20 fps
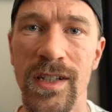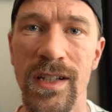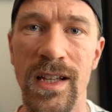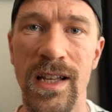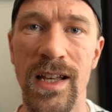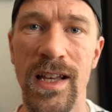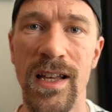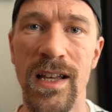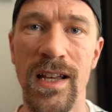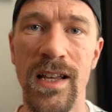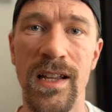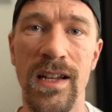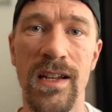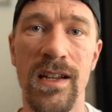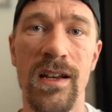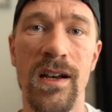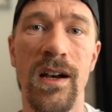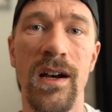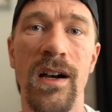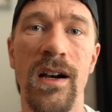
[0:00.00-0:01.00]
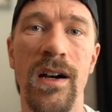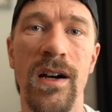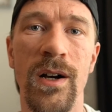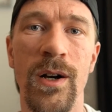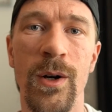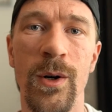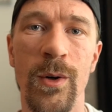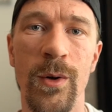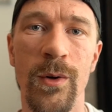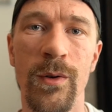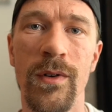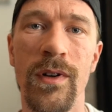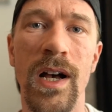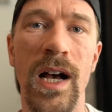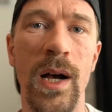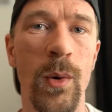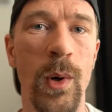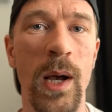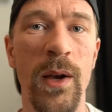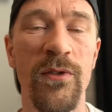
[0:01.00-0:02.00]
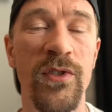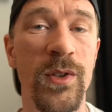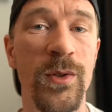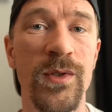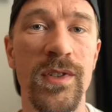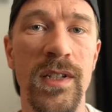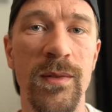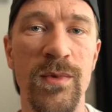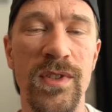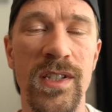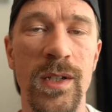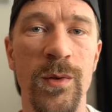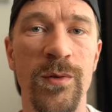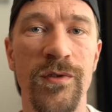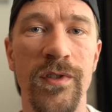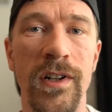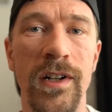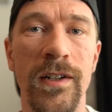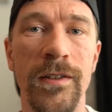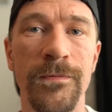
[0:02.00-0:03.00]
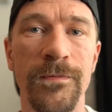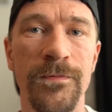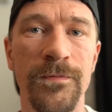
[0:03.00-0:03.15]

and how I've used them so far.